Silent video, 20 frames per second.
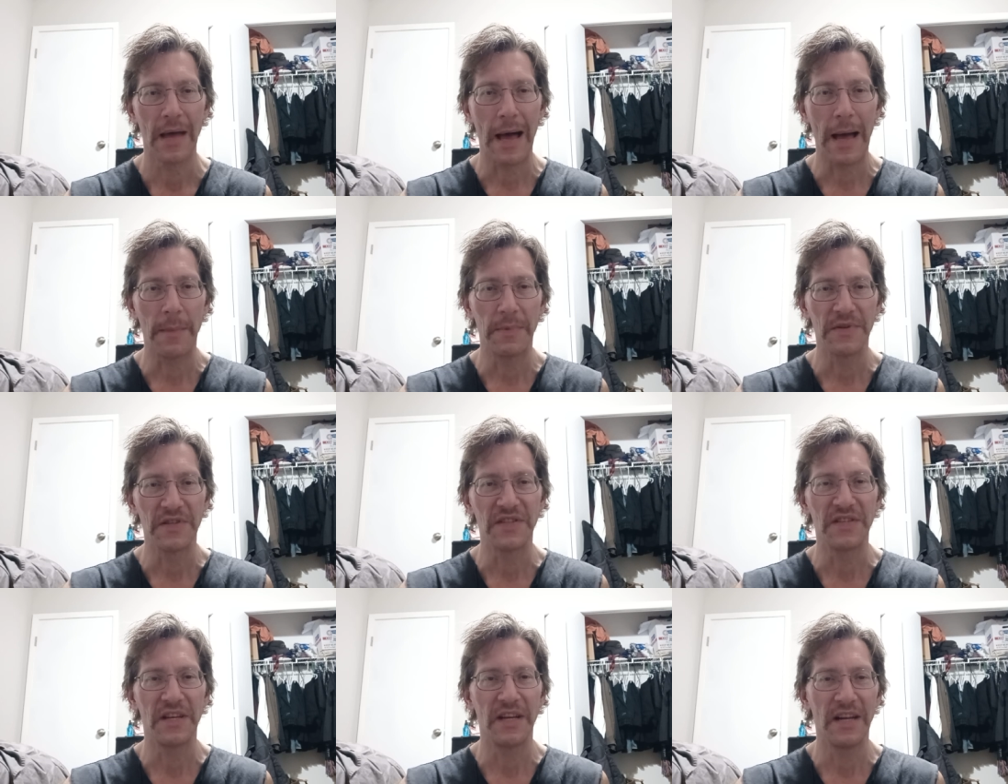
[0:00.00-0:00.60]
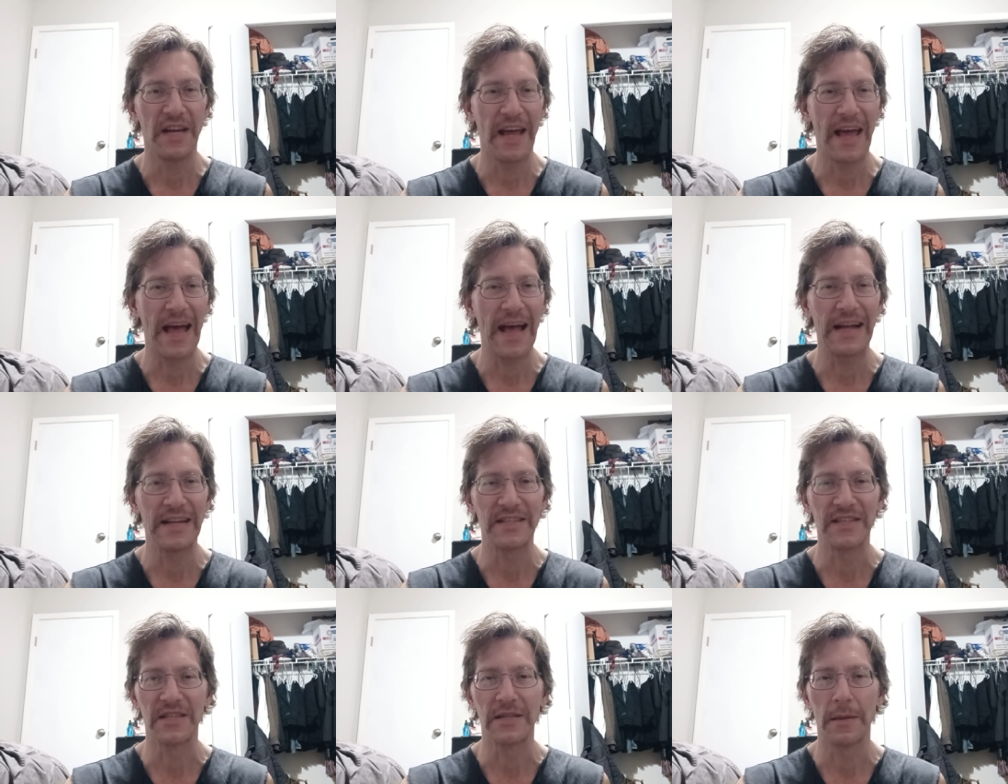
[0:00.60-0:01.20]
Obviously, they
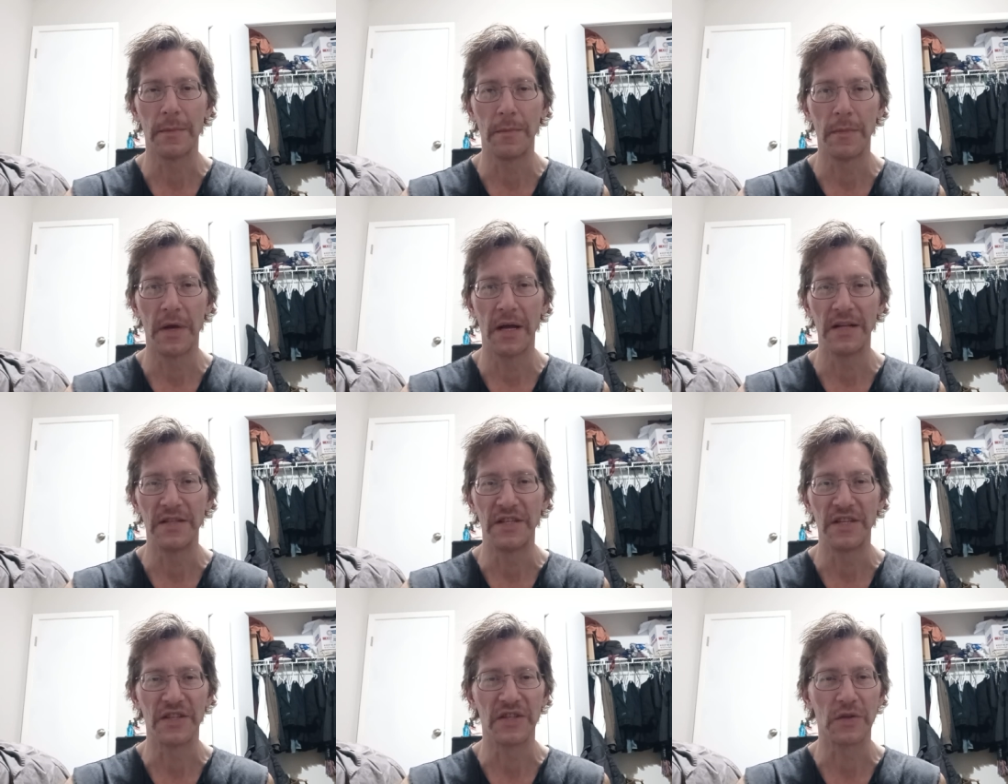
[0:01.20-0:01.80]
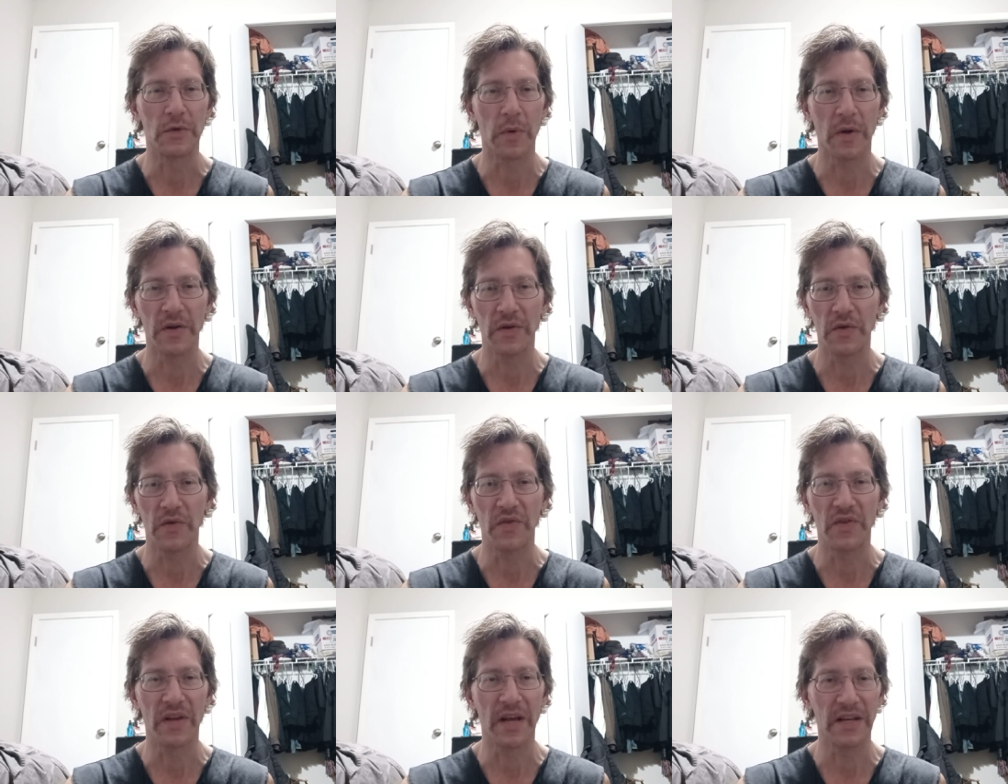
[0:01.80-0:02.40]
had some uh,
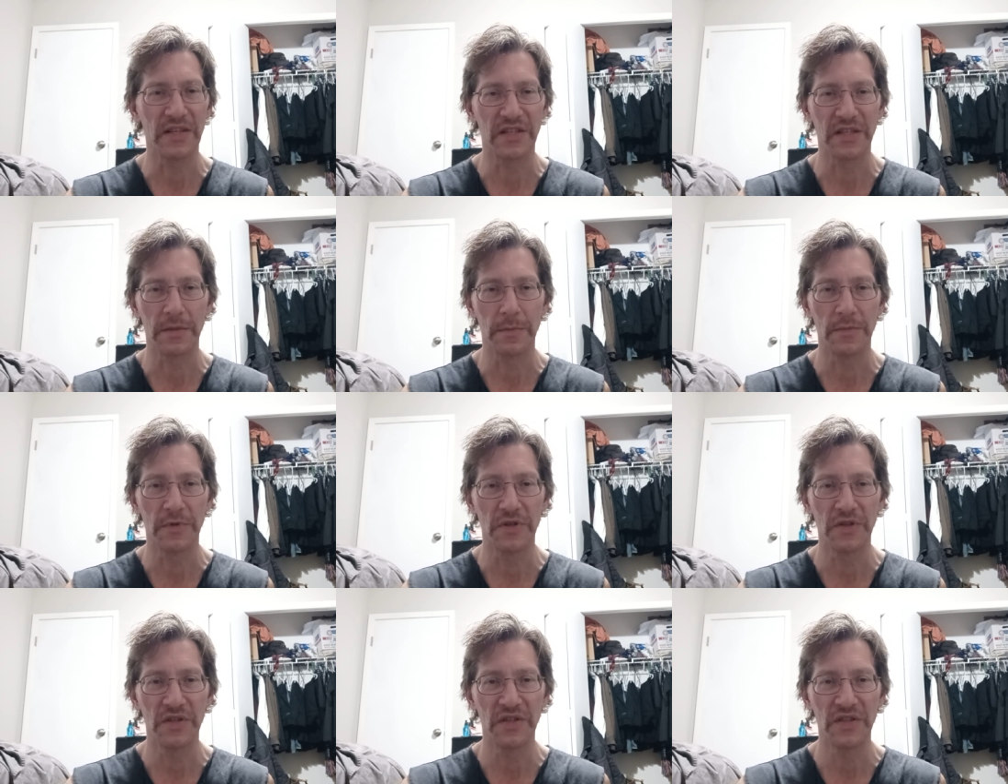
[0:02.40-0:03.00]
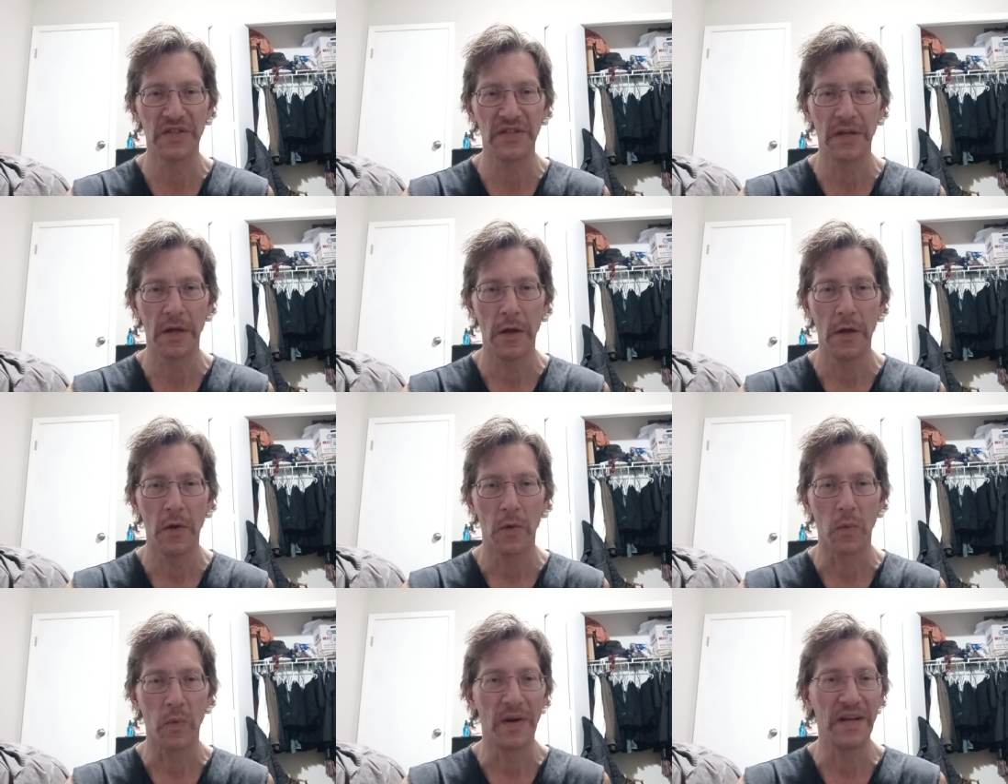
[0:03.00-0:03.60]
disgruntled customers
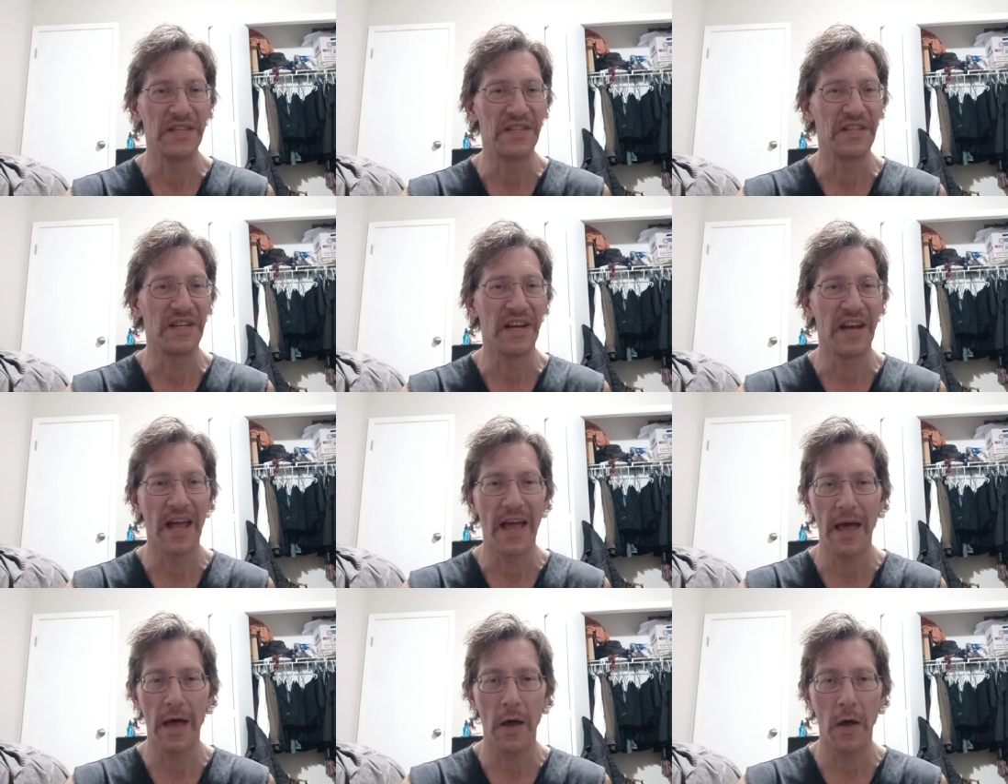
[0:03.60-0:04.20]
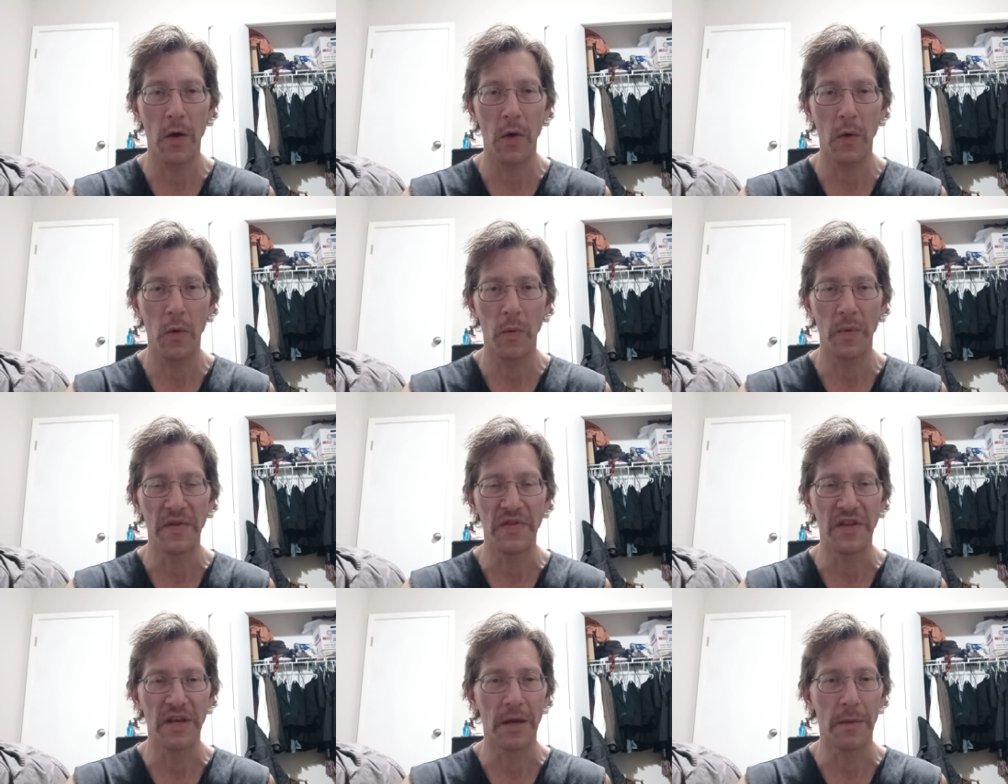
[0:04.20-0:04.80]
raising hell
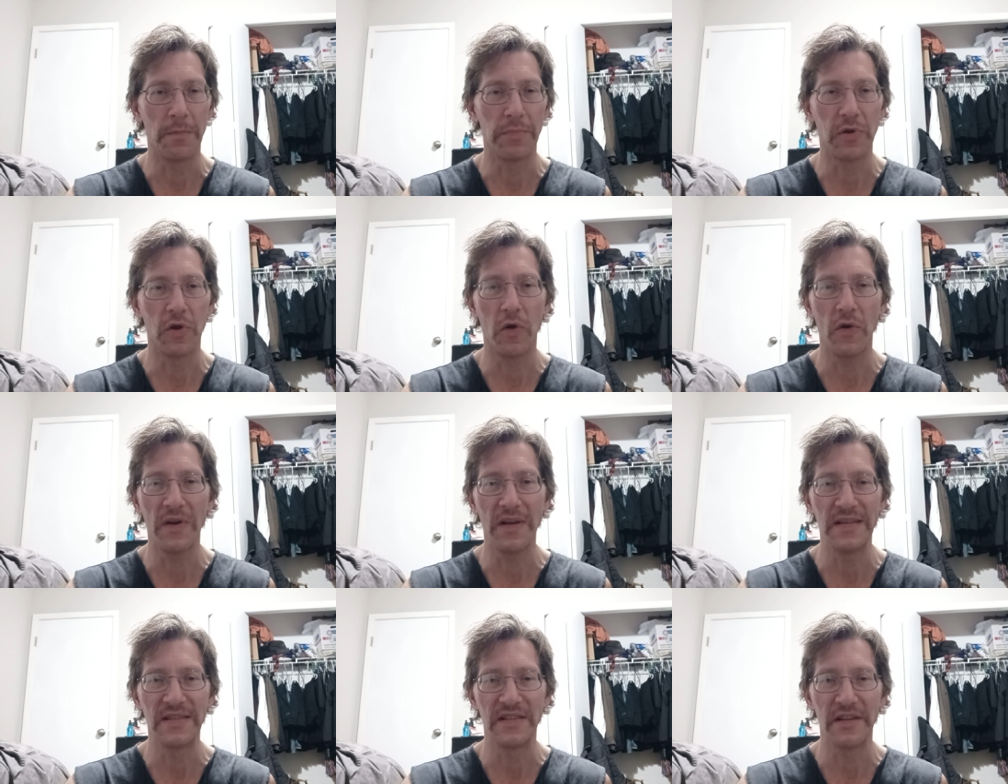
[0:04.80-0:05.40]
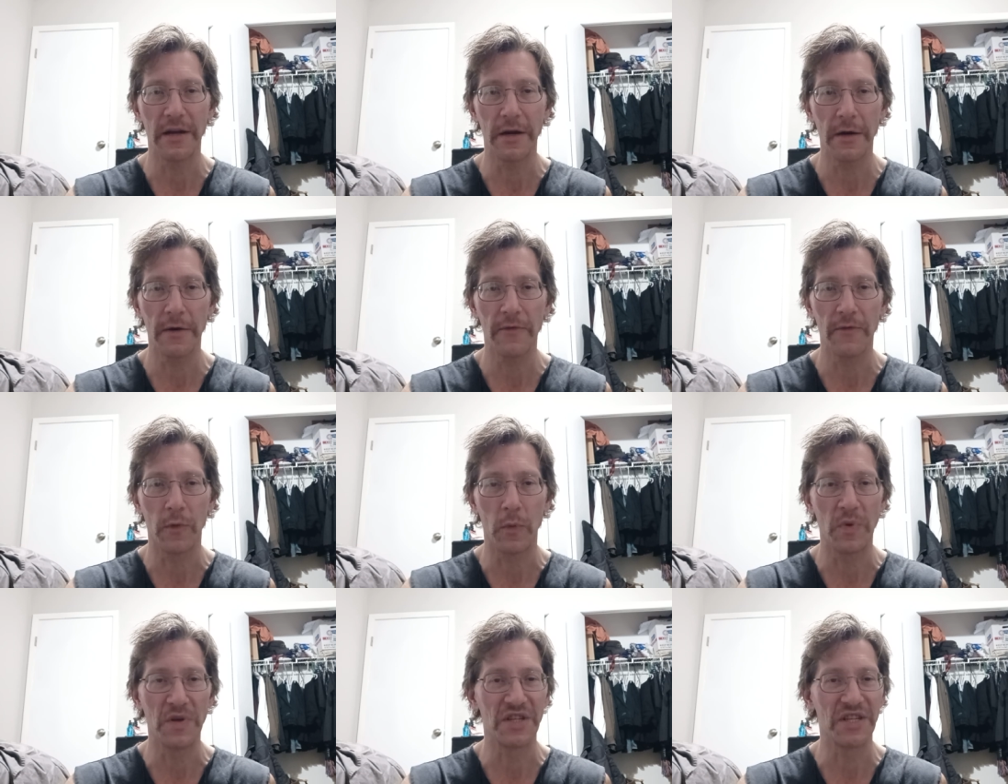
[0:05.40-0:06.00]
with the employees there
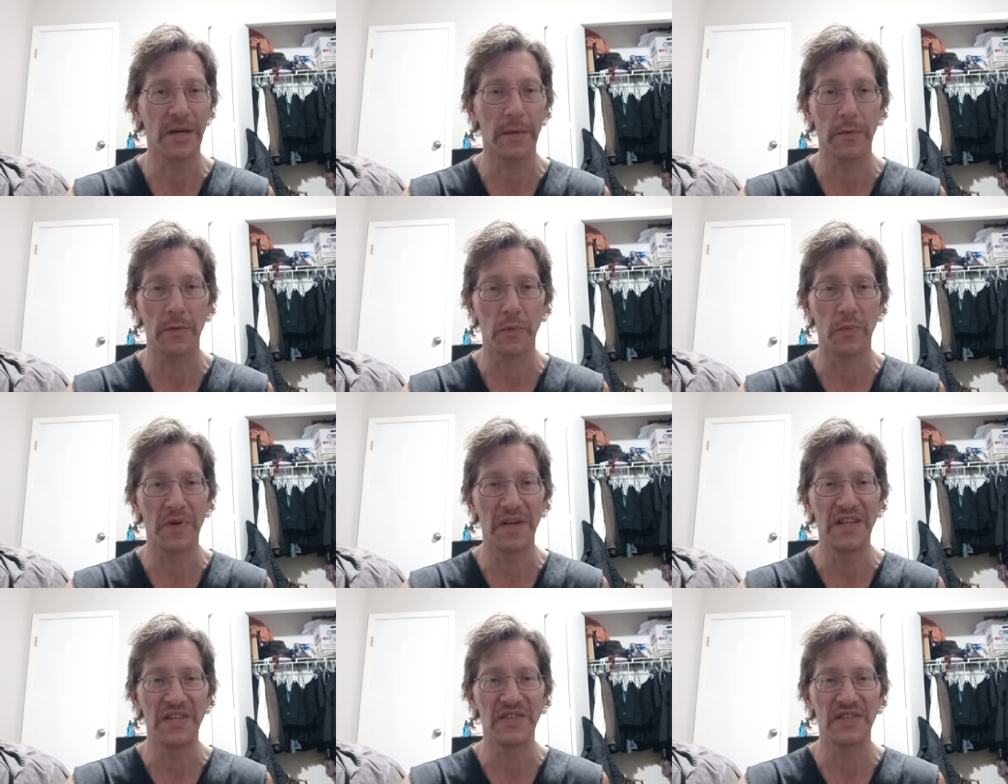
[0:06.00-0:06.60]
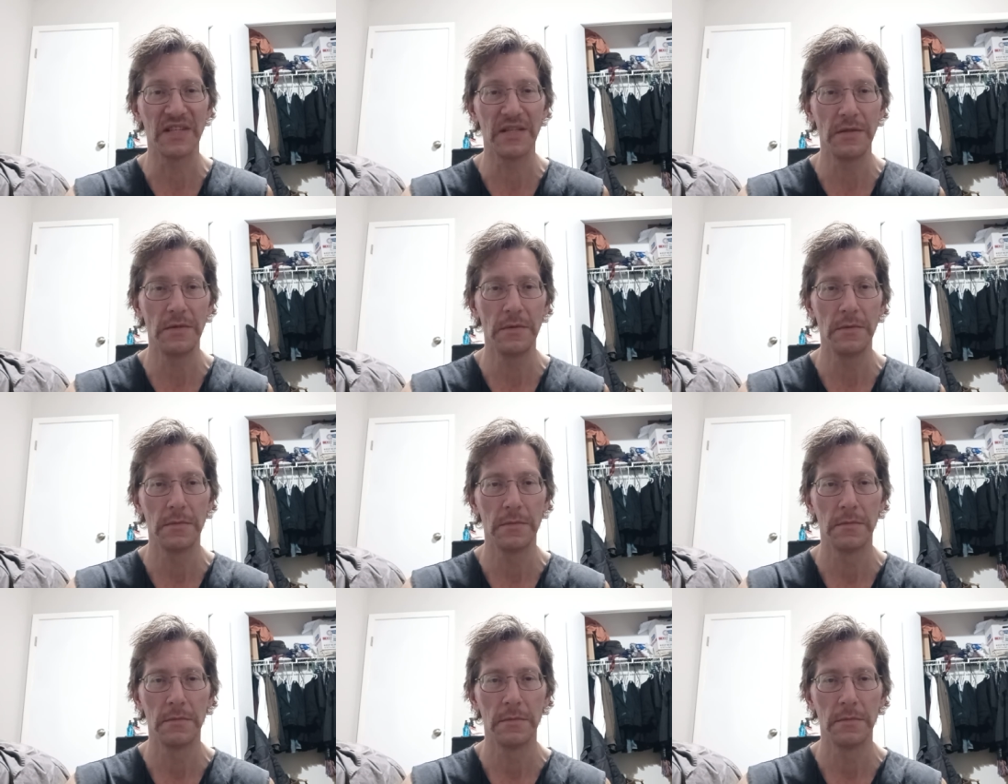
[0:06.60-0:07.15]
for whichever reason.